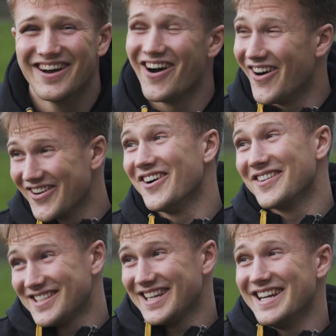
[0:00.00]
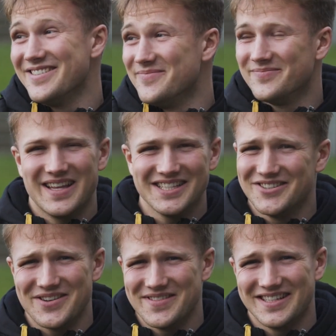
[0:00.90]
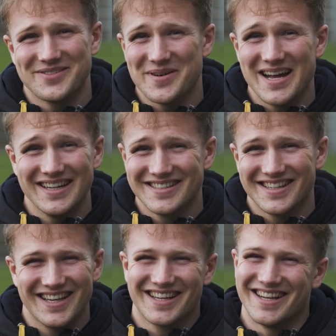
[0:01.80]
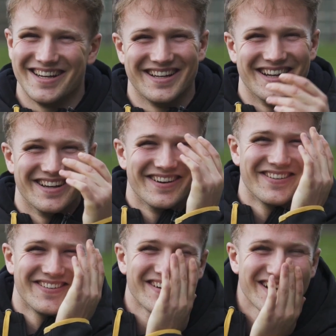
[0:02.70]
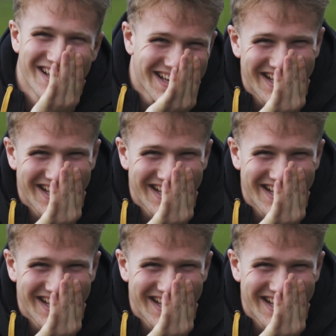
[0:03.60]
Hong Kong Stadium. That's not even in Japan, is it?